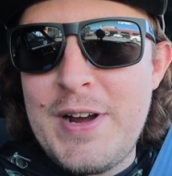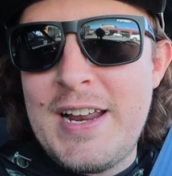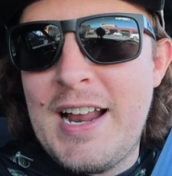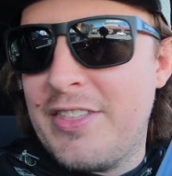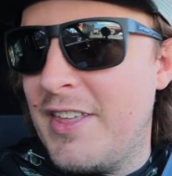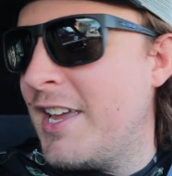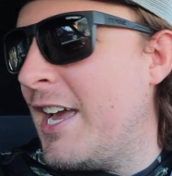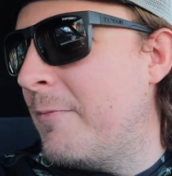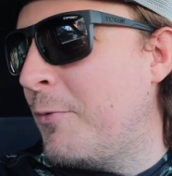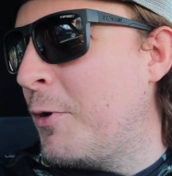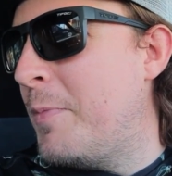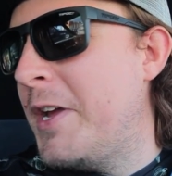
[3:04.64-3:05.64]
and I think
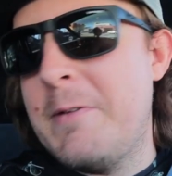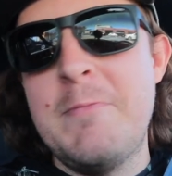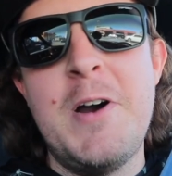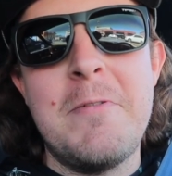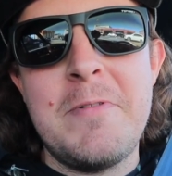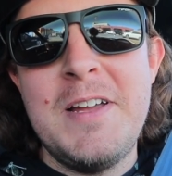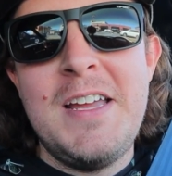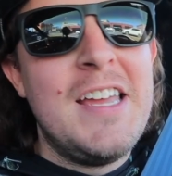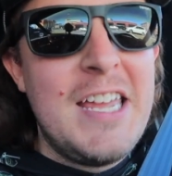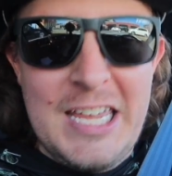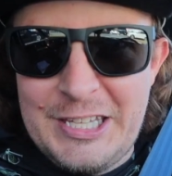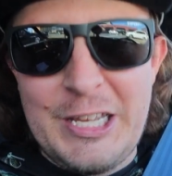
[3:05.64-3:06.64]
I'm going to pick him up
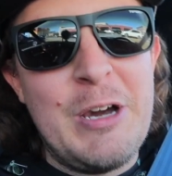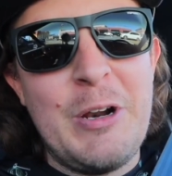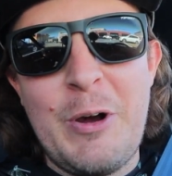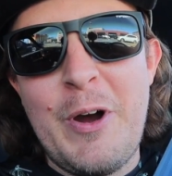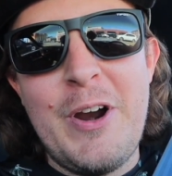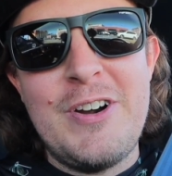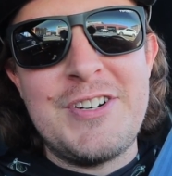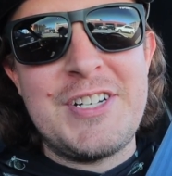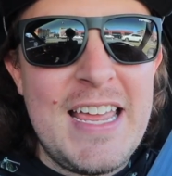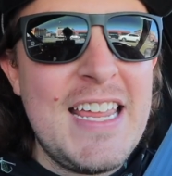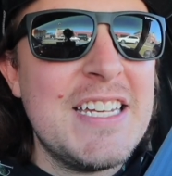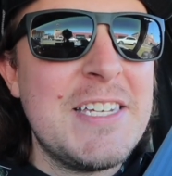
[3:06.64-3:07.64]
in the good old hearse.
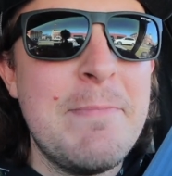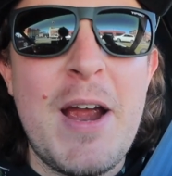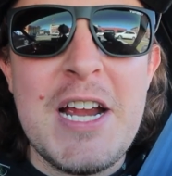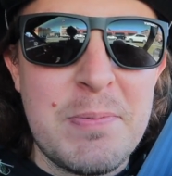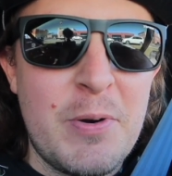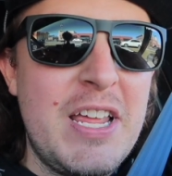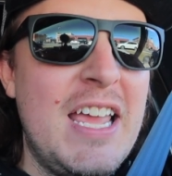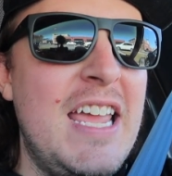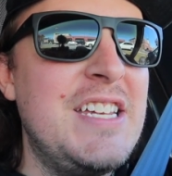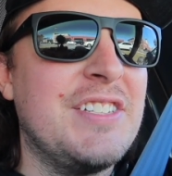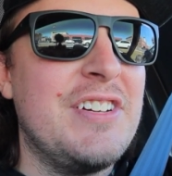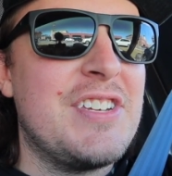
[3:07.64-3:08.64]
He gets embarrassed pretty
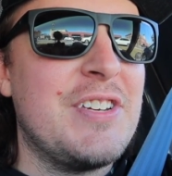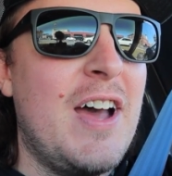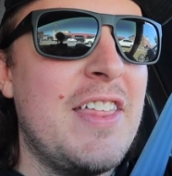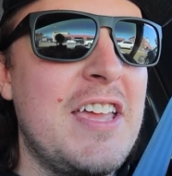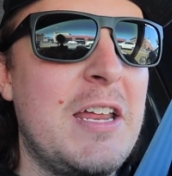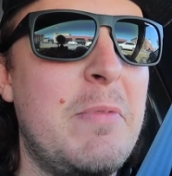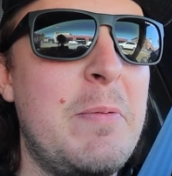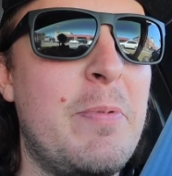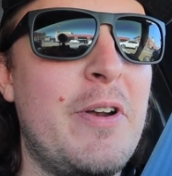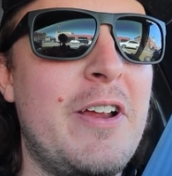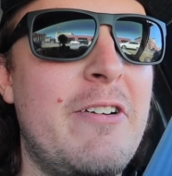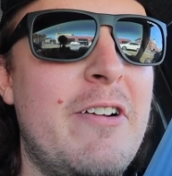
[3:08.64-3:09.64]
easily, so I think it'd be
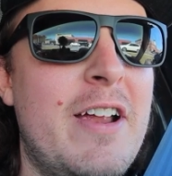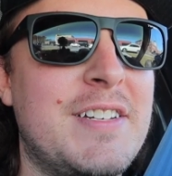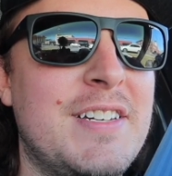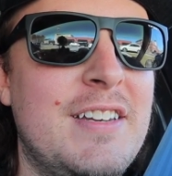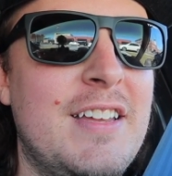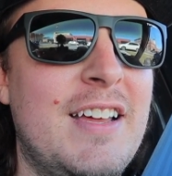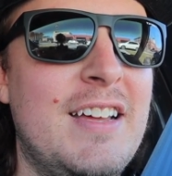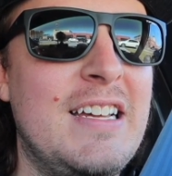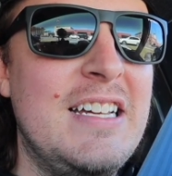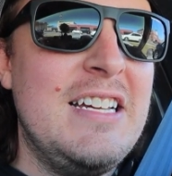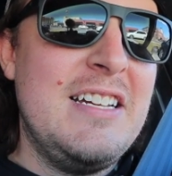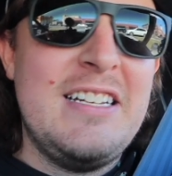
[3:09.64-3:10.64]
pretty interesting to,
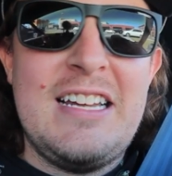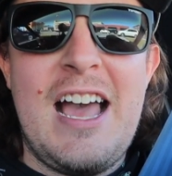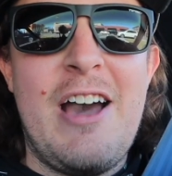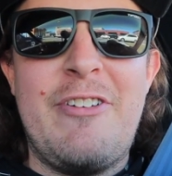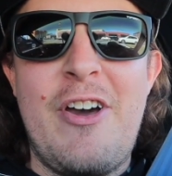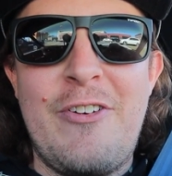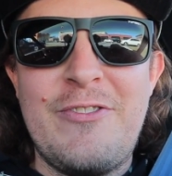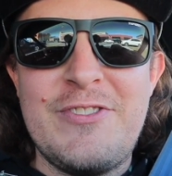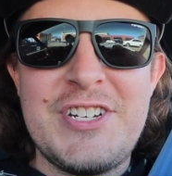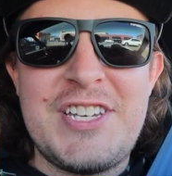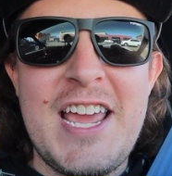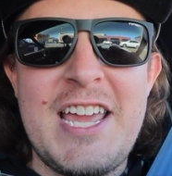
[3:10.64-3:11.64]
I don't know,
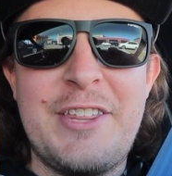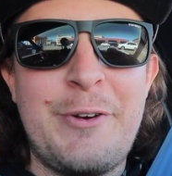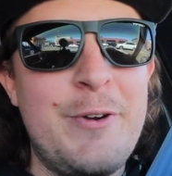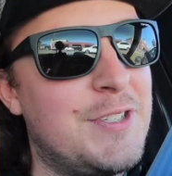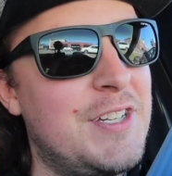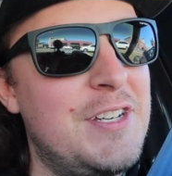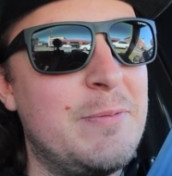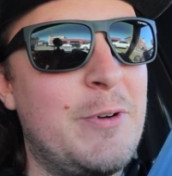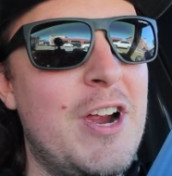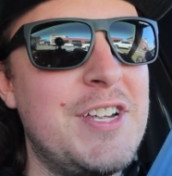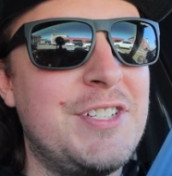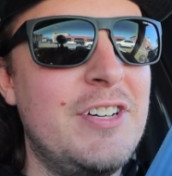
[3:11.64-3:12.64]
just take it through, see some
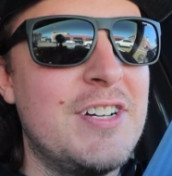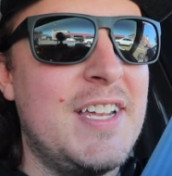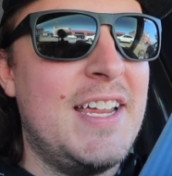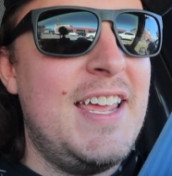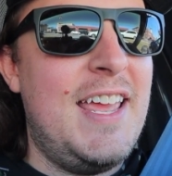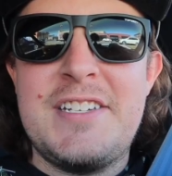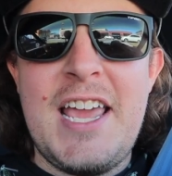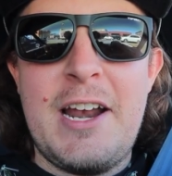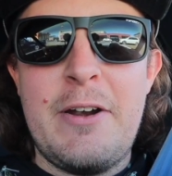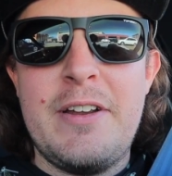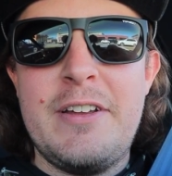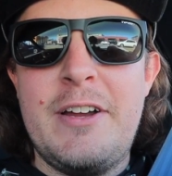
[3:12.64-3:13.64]
crazy looks I get. Just kind
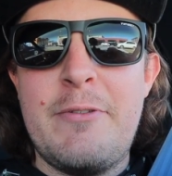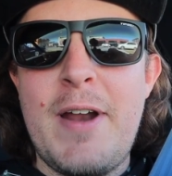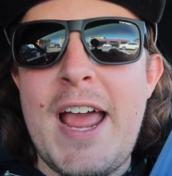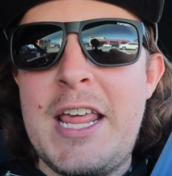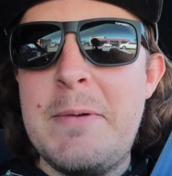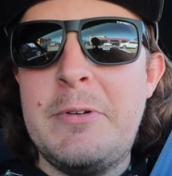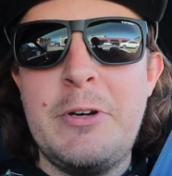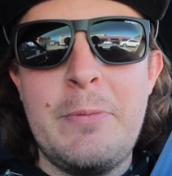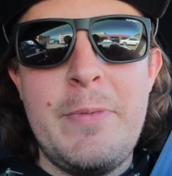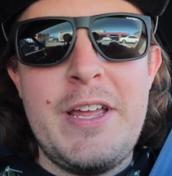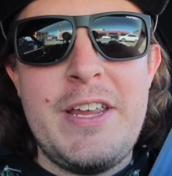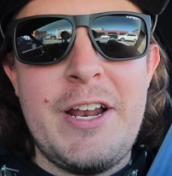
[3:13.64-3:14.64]
of ride him a little
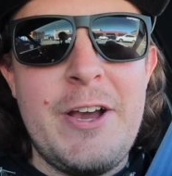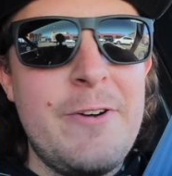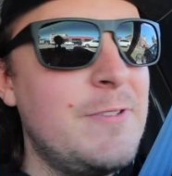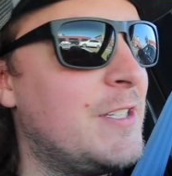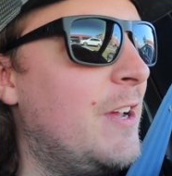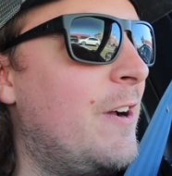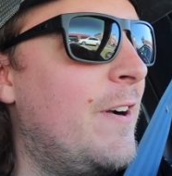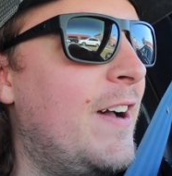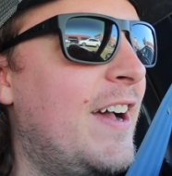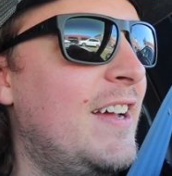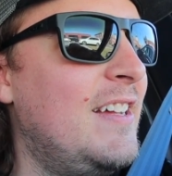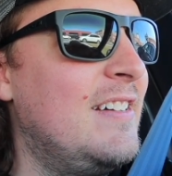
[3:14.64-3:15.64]
bit, you know?
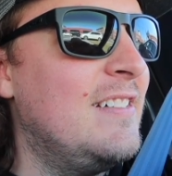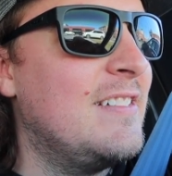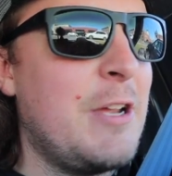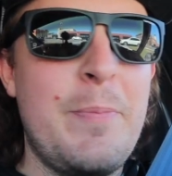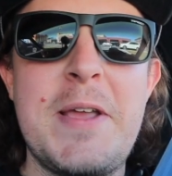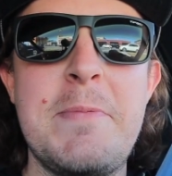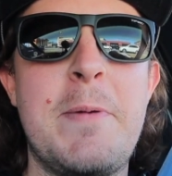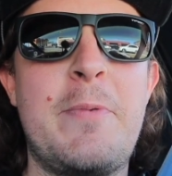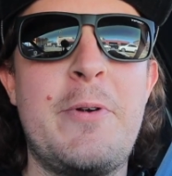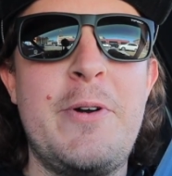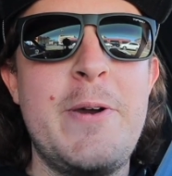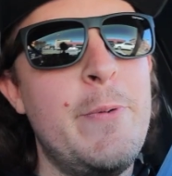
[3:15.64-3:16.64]
So, let's go pick him up
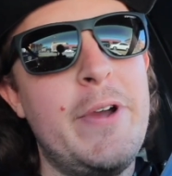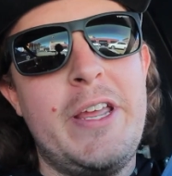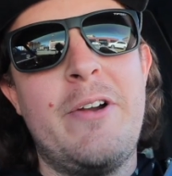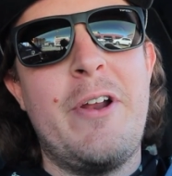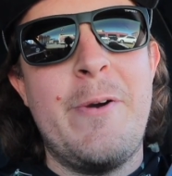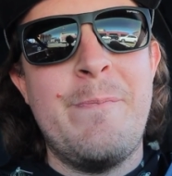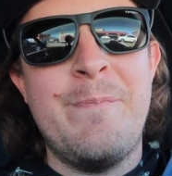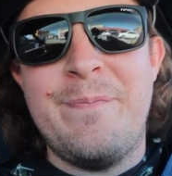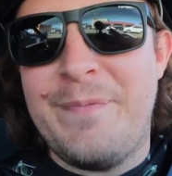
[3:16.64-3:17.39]
real quick and we'll get on home.